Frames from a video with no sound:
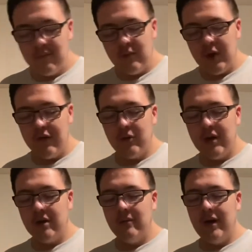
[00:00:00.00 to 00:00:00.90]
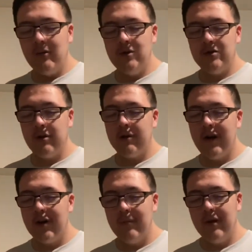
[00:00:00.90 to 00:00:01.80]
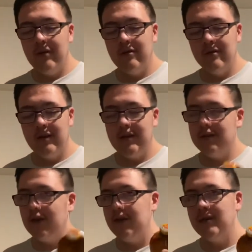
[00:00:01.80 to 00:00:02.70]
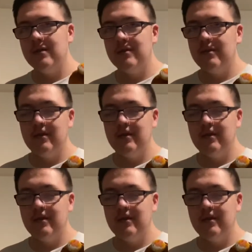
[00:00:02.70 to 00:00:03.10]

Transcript: whenever we come back, we usually go to Cracker Barrel, and I saw this,